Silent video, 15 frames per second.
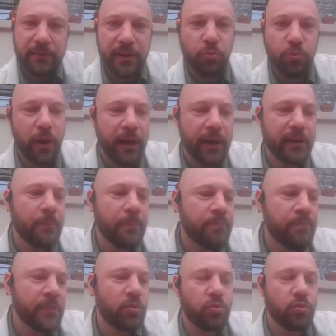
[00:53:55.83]
It required
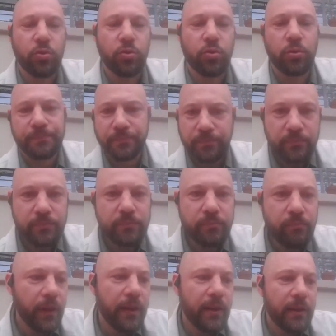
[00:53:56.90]
to
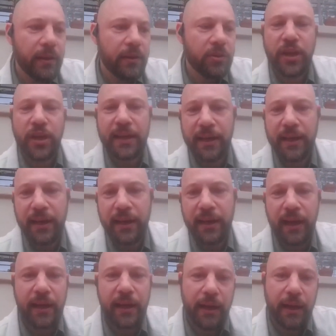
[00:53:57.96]
check
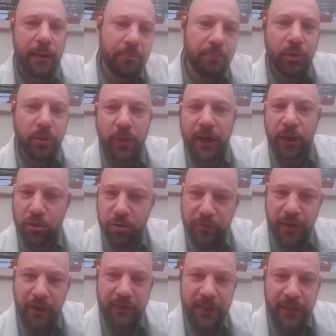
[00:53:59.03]
between a
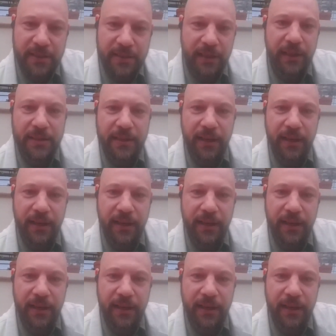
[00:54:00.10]
lot of evidence and